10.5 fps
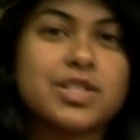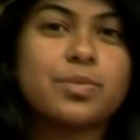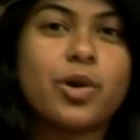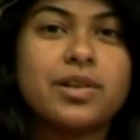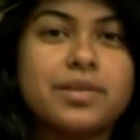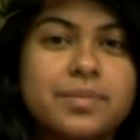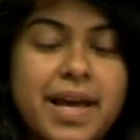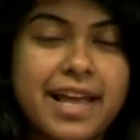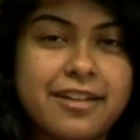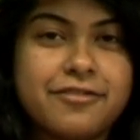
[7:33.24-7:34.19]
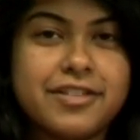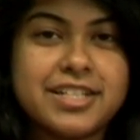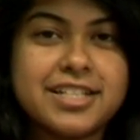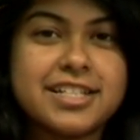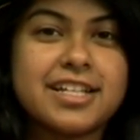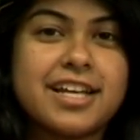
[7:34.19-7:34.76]
small
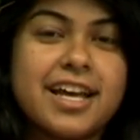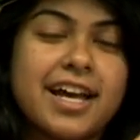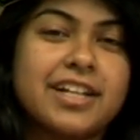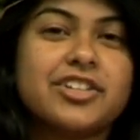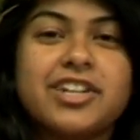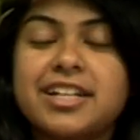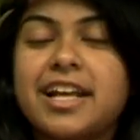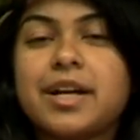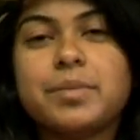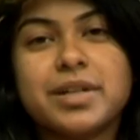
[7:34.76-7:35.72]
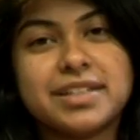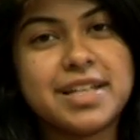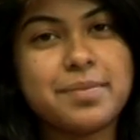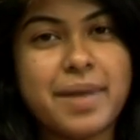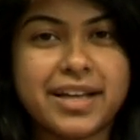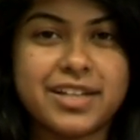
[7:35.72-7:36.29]
elephant and created like a
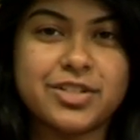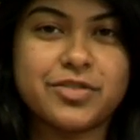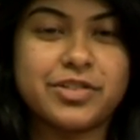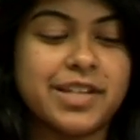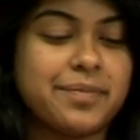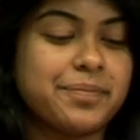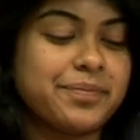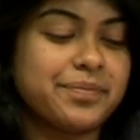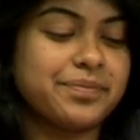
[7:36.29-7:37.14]
birthday package for them.